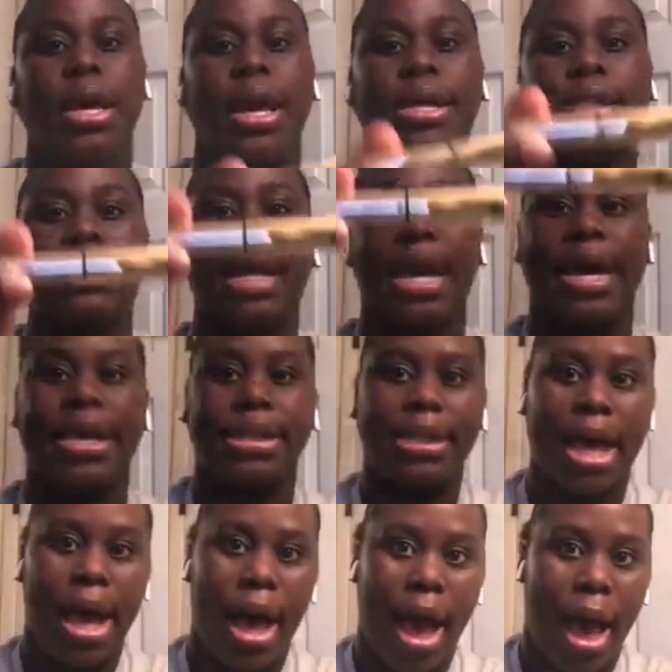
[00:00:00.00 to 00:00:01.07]
It says
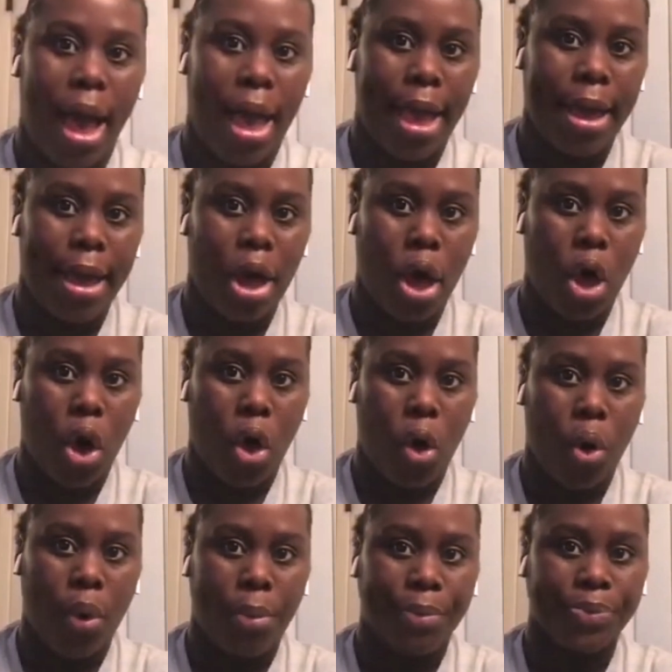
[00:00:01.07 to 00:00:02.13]

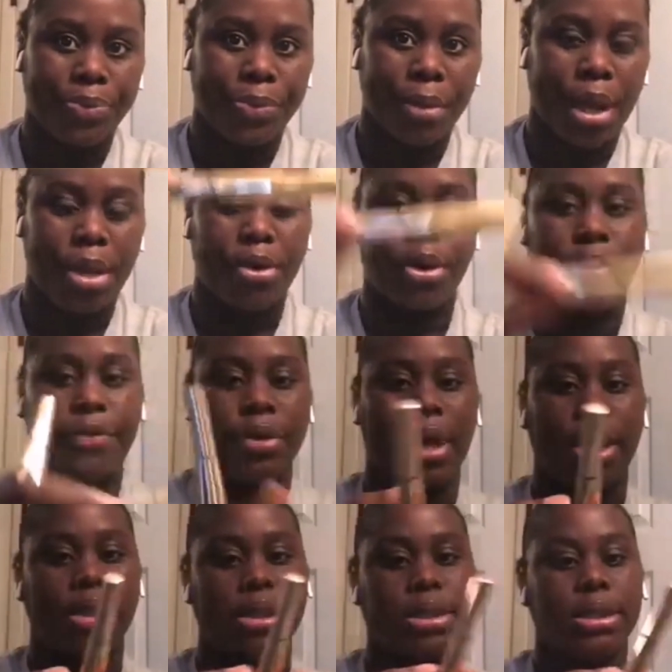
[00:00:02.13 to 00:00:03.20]
HighOh. I don't know if you guys can